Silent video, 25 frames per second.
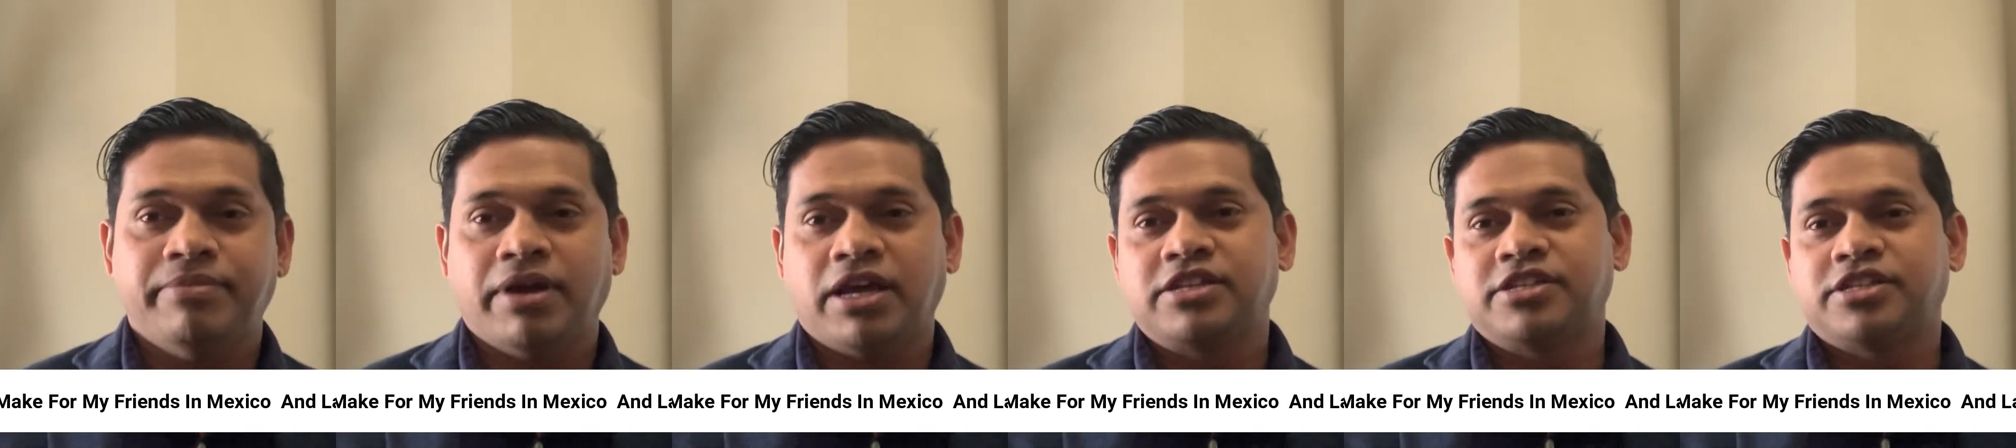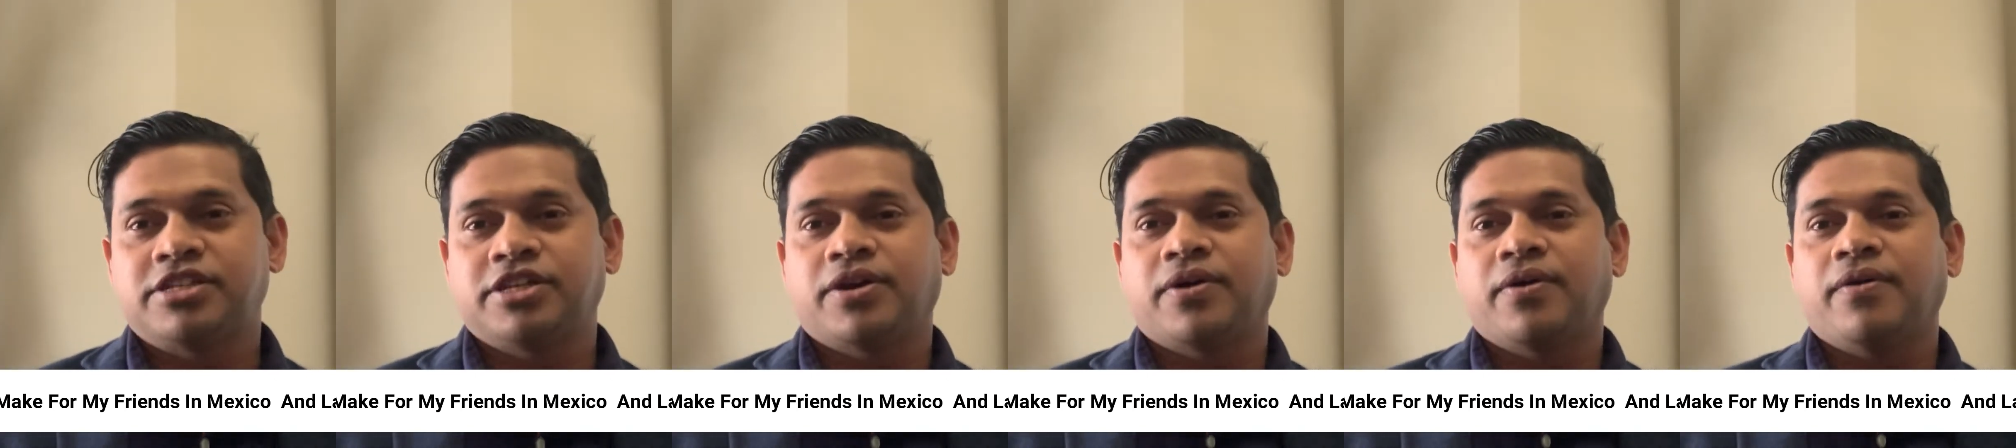
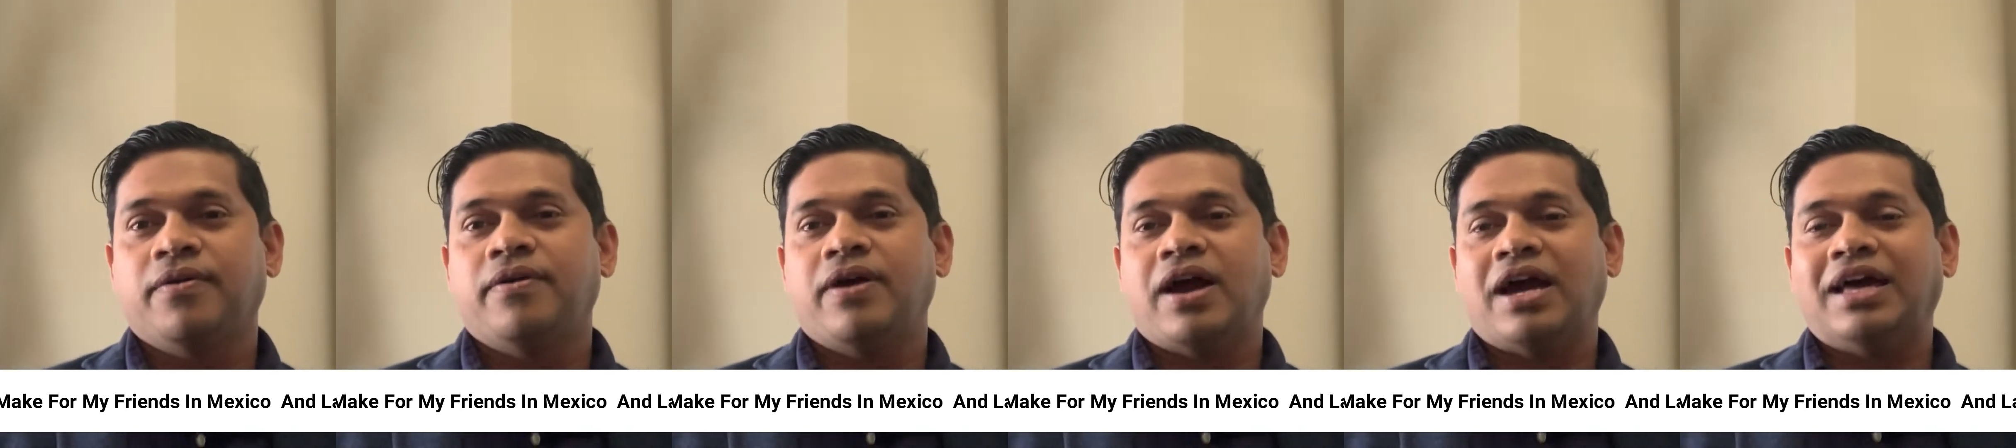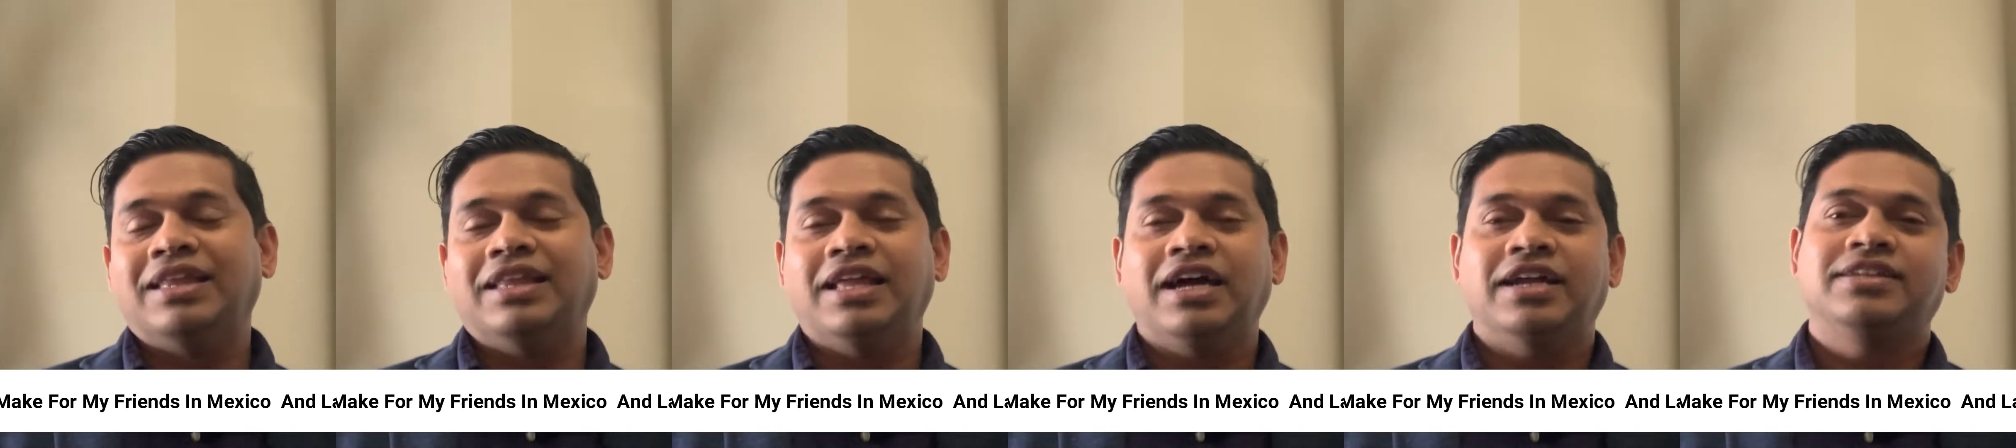Mexico
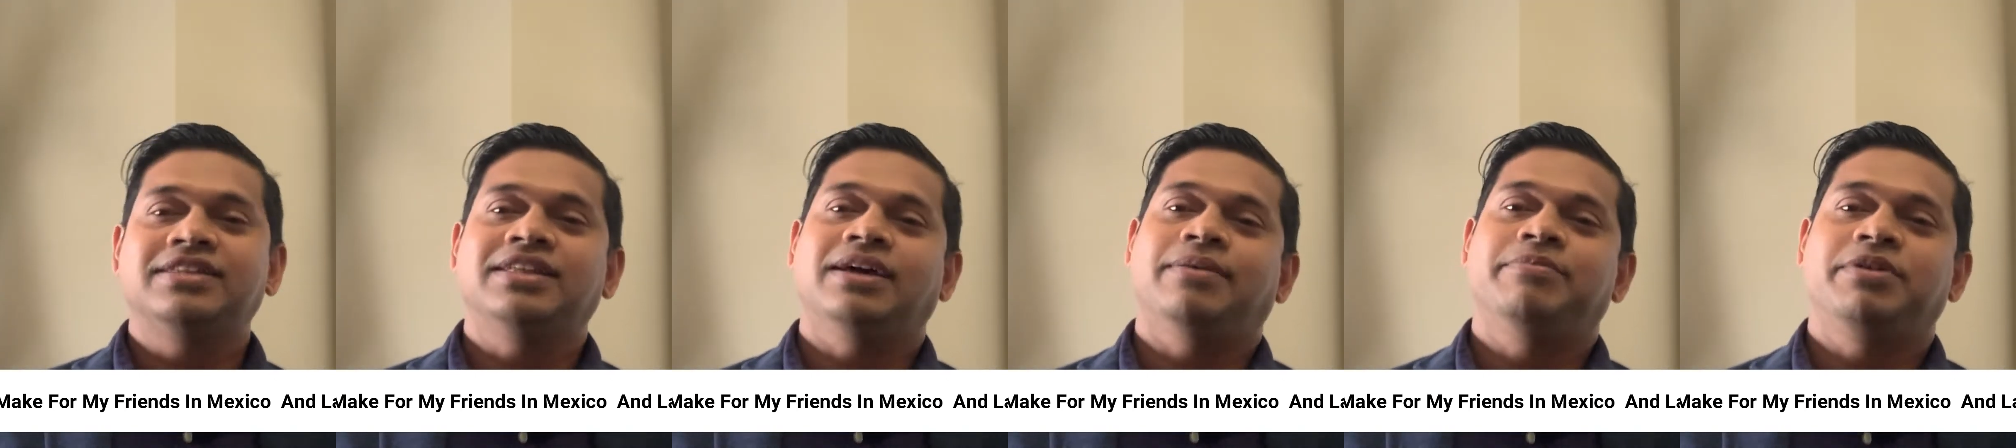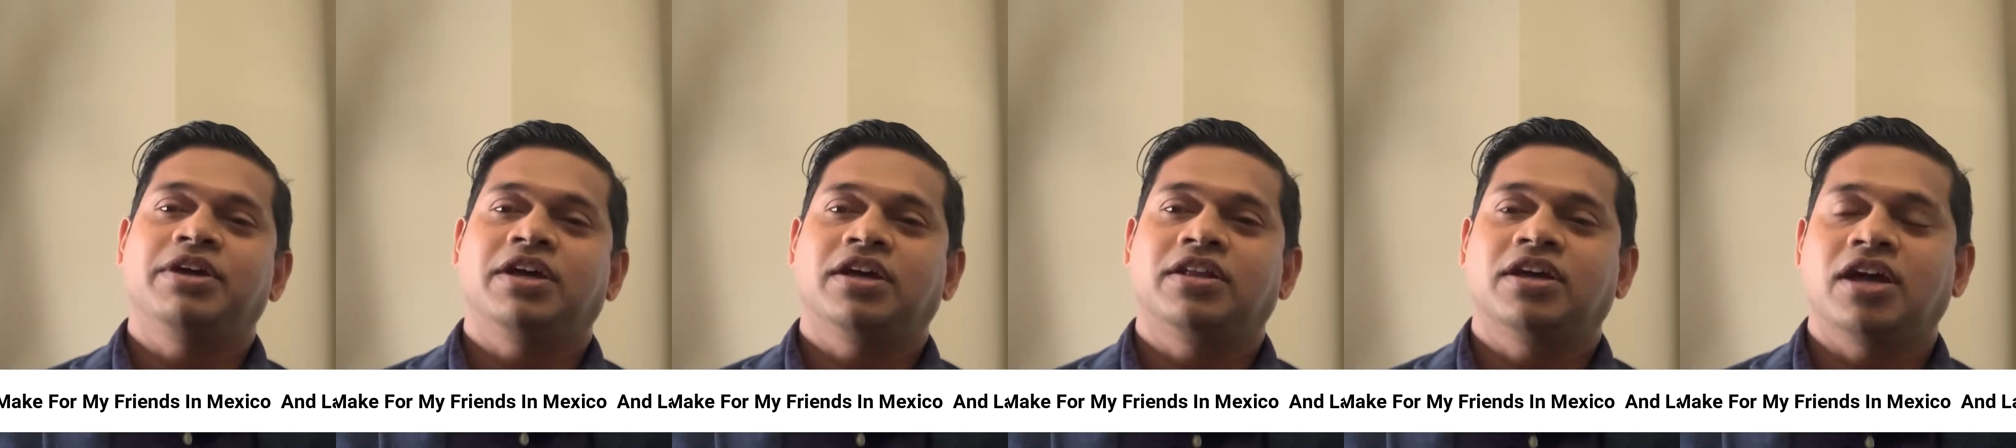and Latin
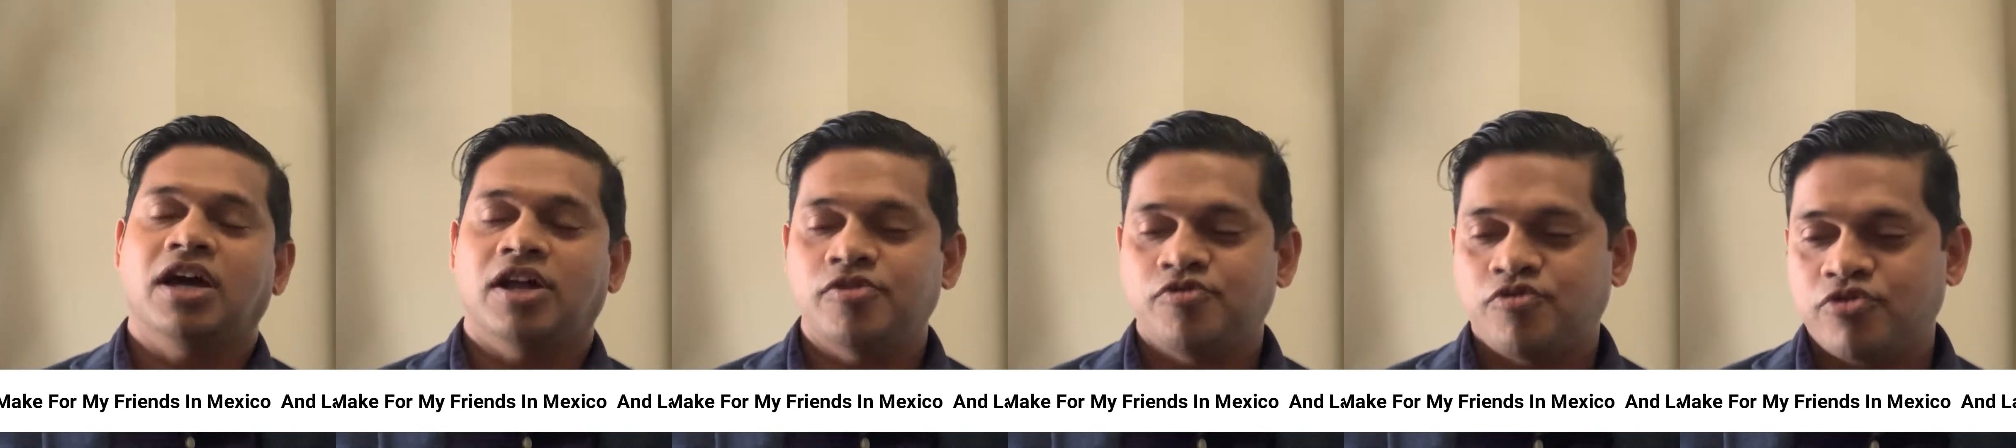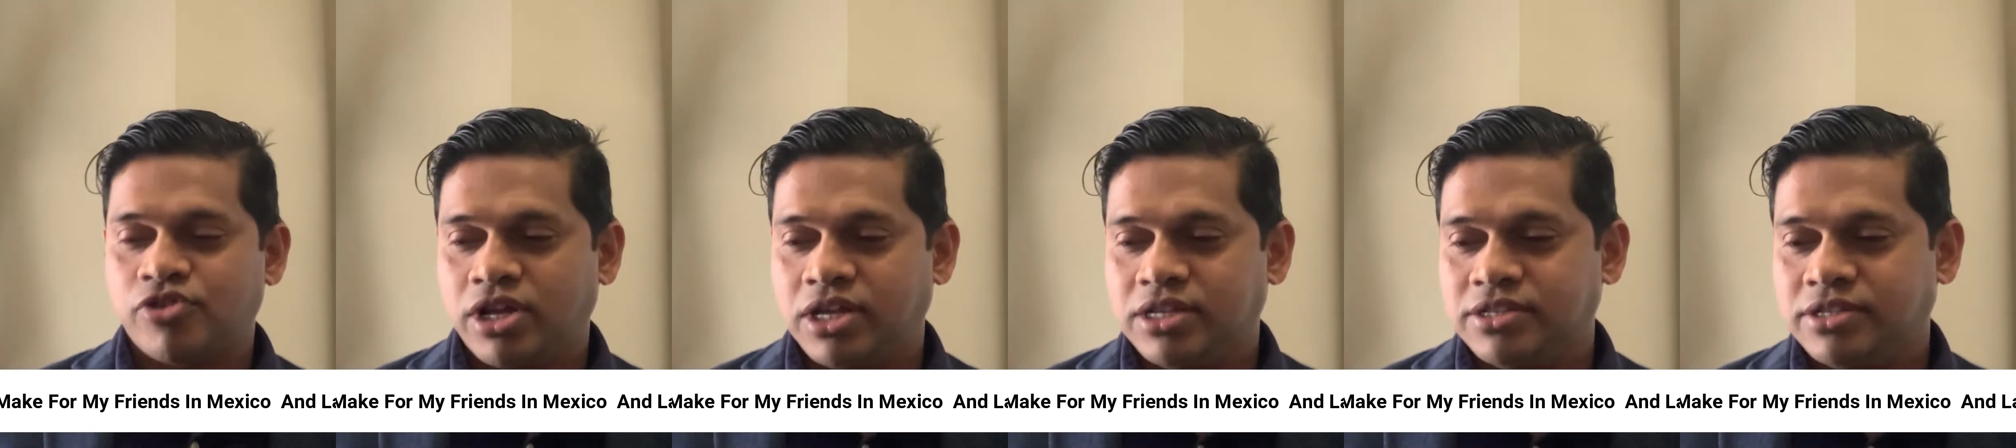American
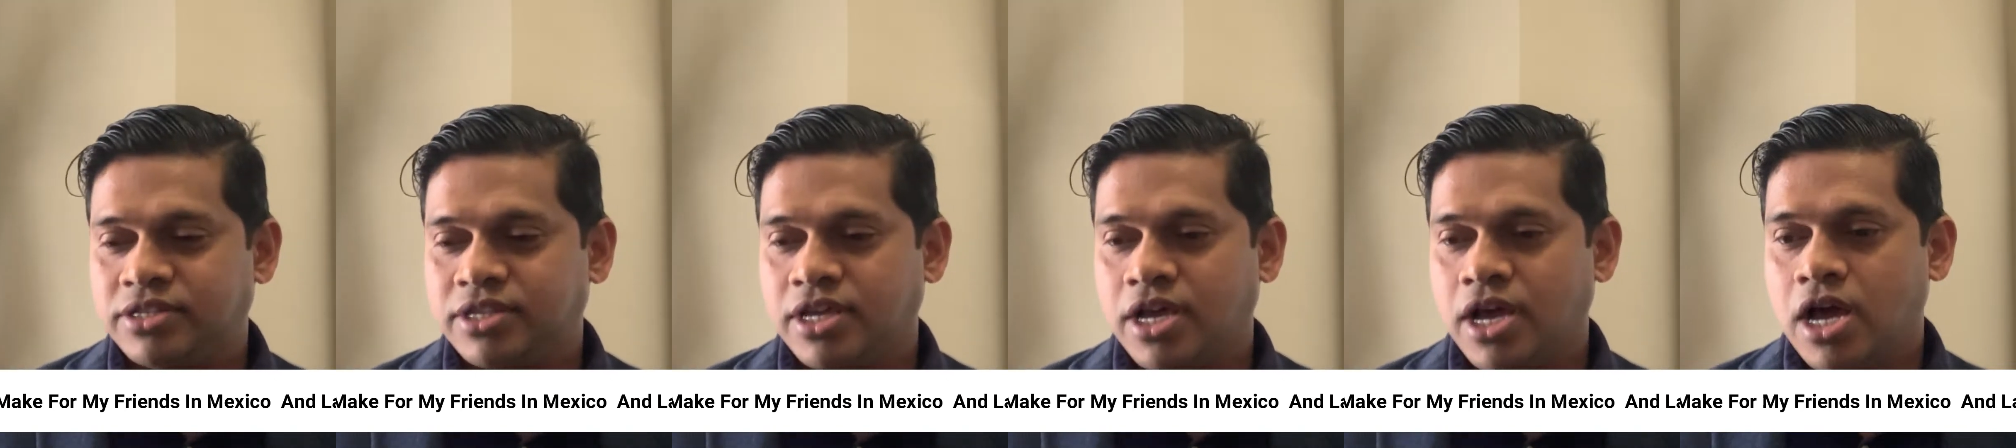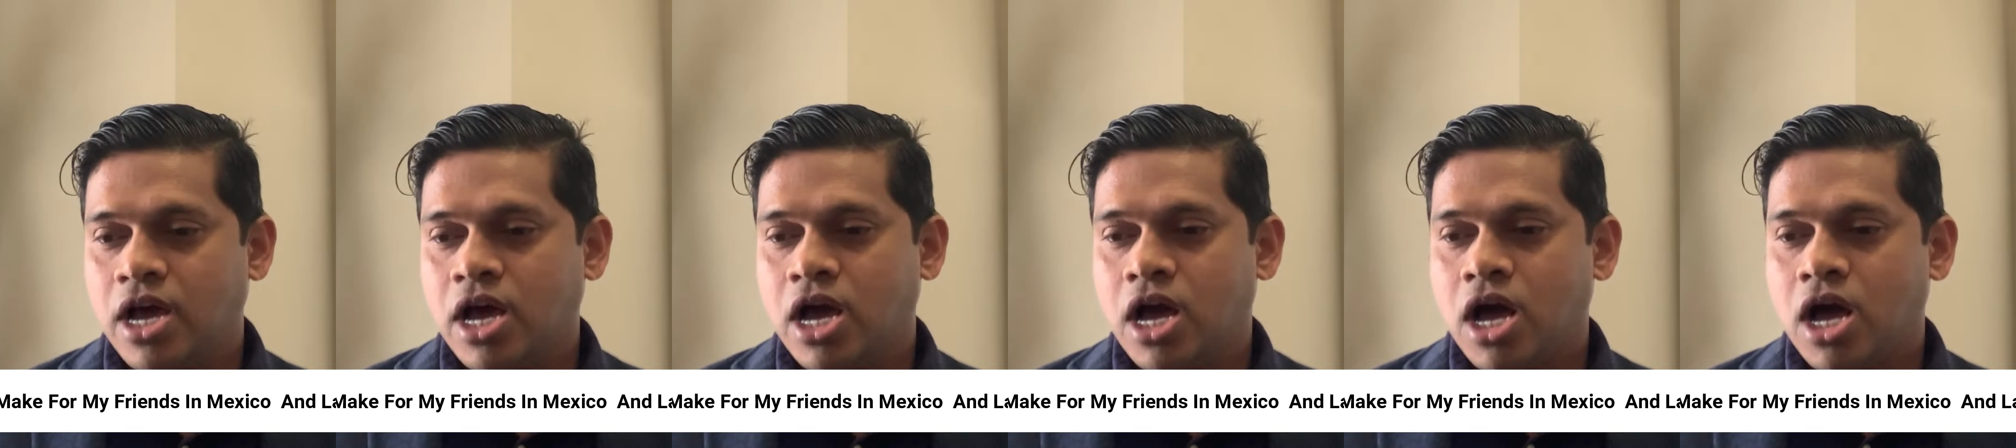countries.